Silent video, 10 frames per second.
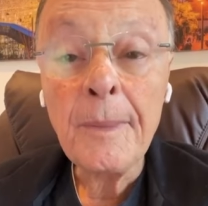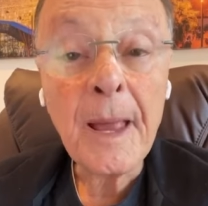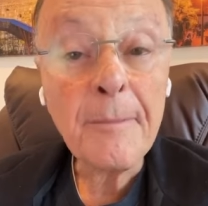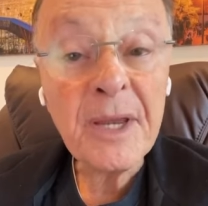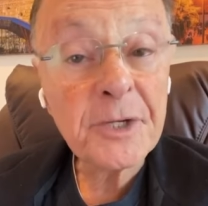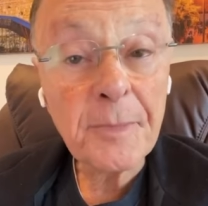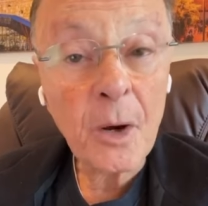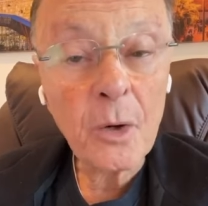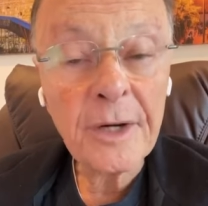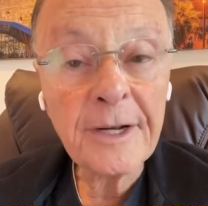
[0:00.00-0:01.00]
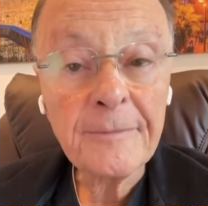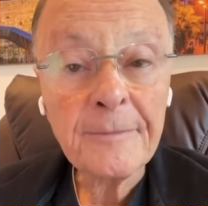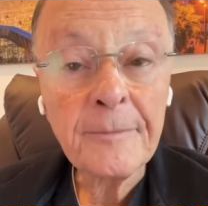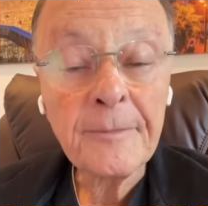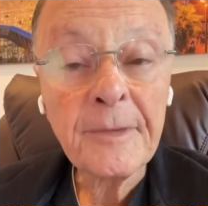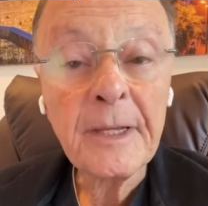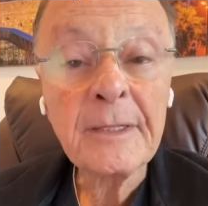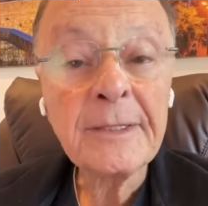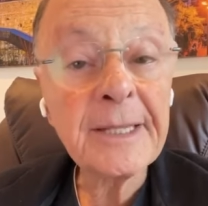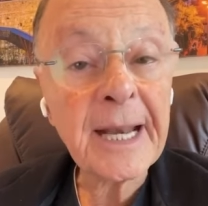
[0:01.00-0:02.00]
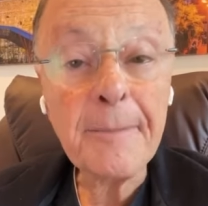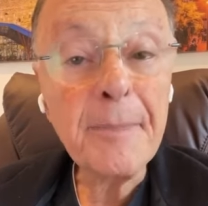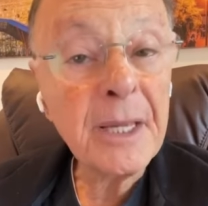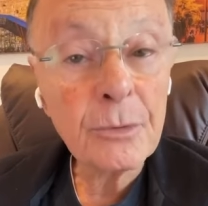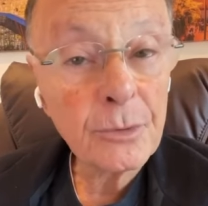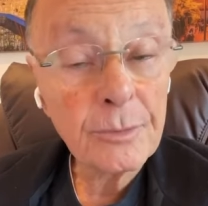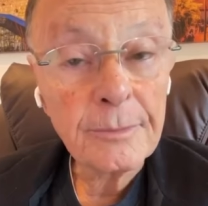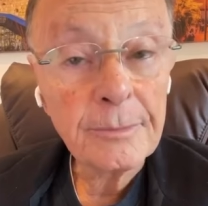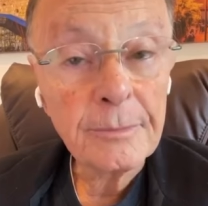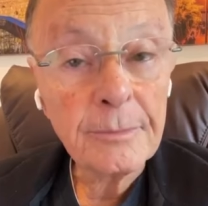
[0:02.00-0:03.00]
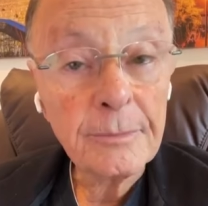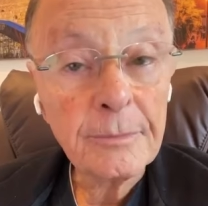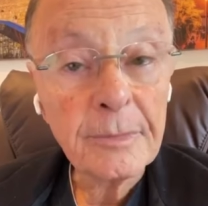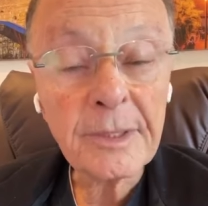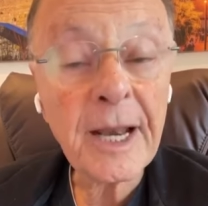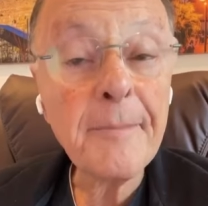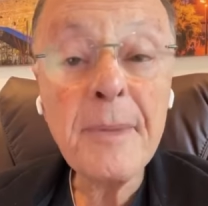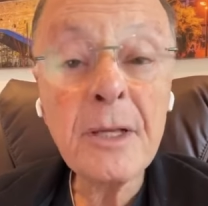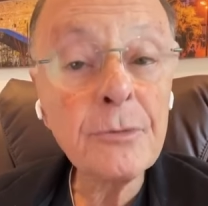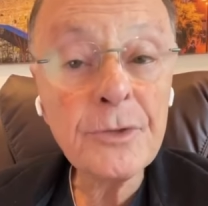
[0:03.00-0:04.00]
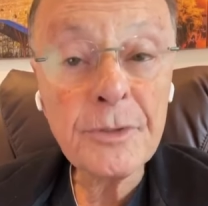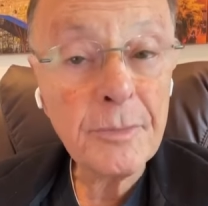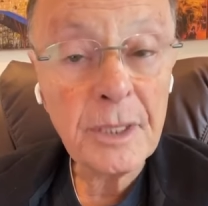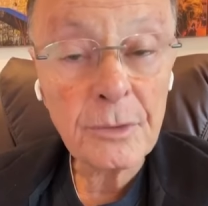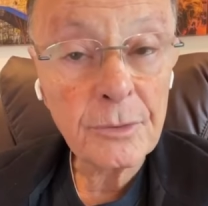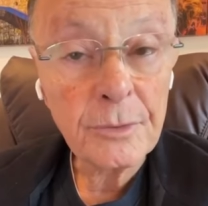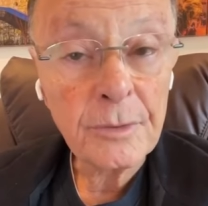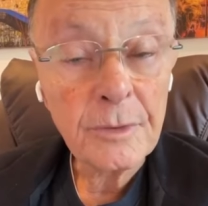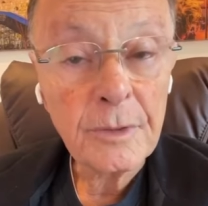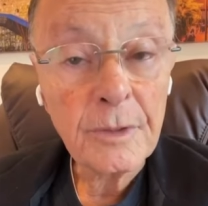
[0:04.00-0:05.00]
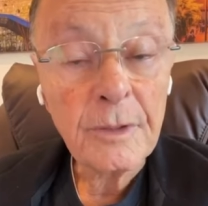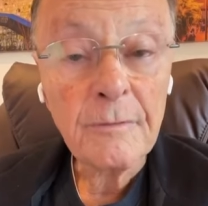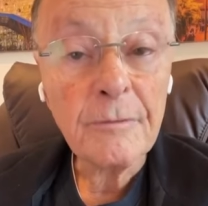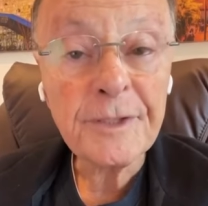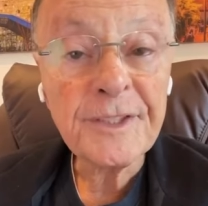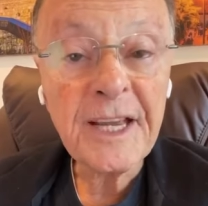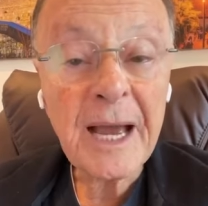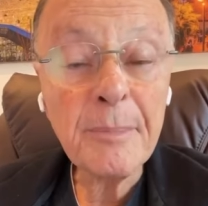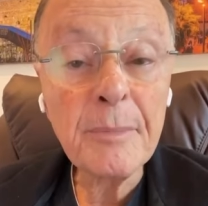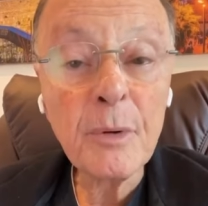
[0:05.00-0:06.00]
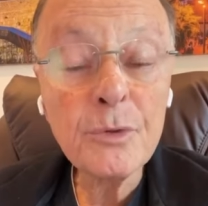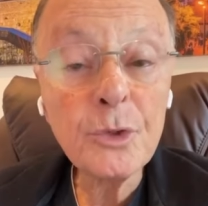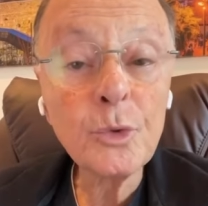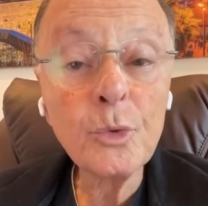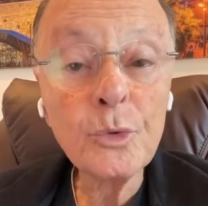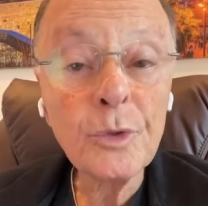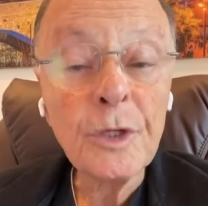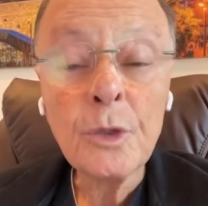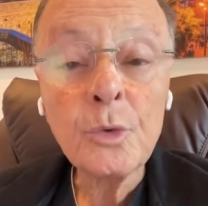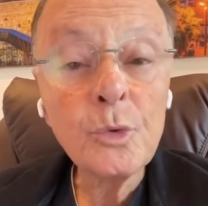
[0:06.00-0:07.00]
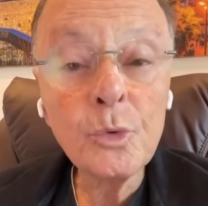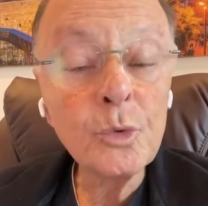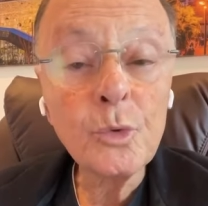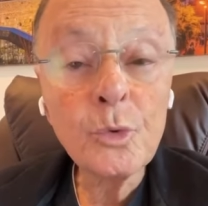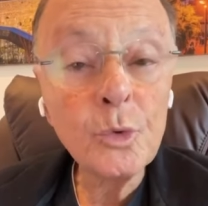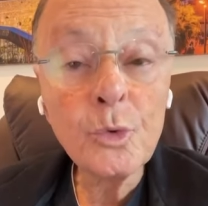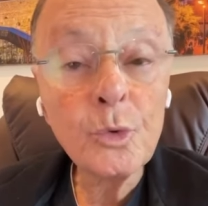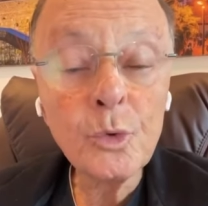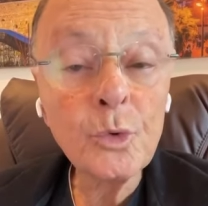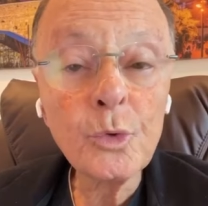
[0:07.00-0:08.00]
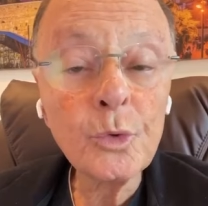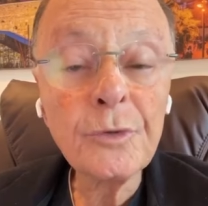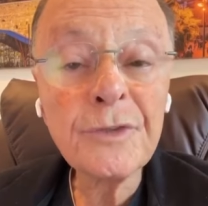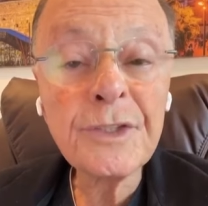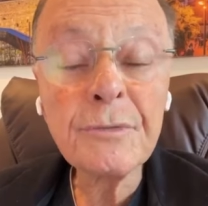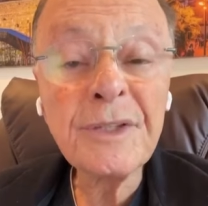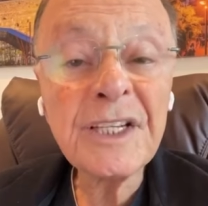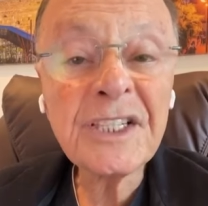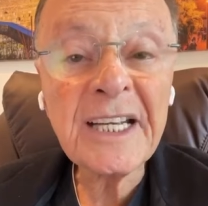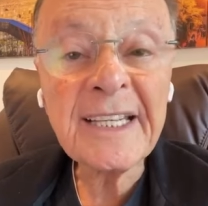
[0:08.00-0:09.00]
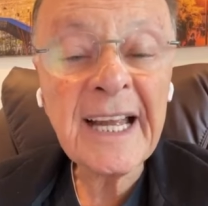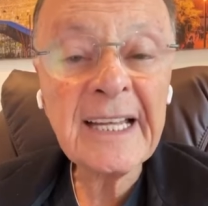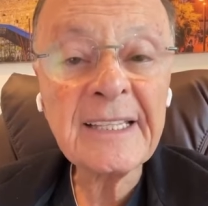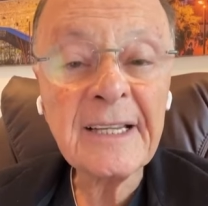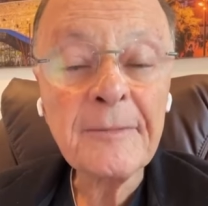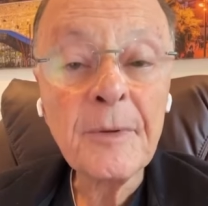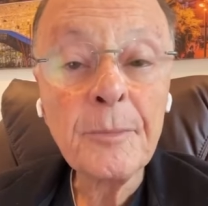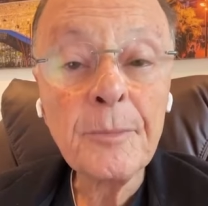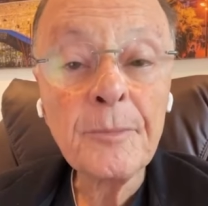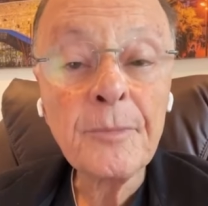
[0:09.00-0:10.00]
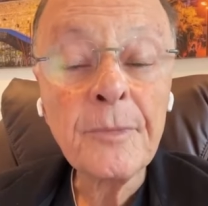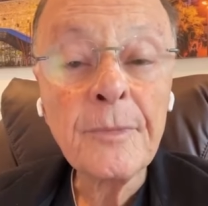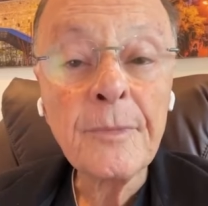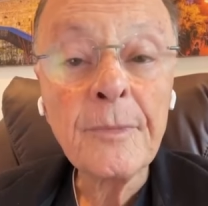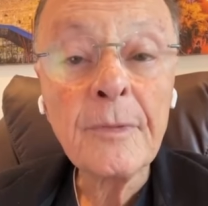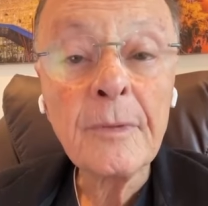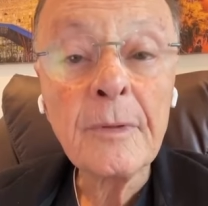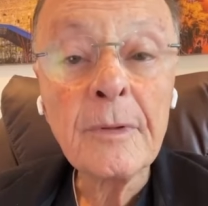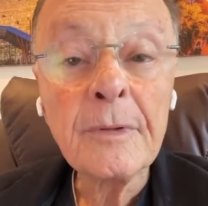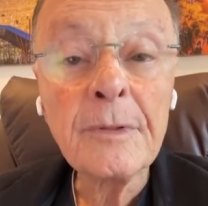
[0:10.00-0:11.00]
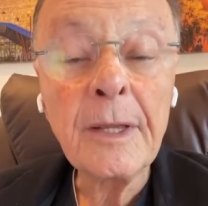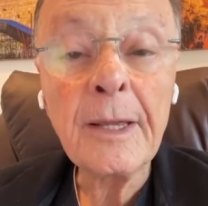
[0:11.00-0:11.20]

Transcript: Straight away, trembling of fear, trembling out of fear, you are going to let go of everything, everything. You will not keep anything on yourself.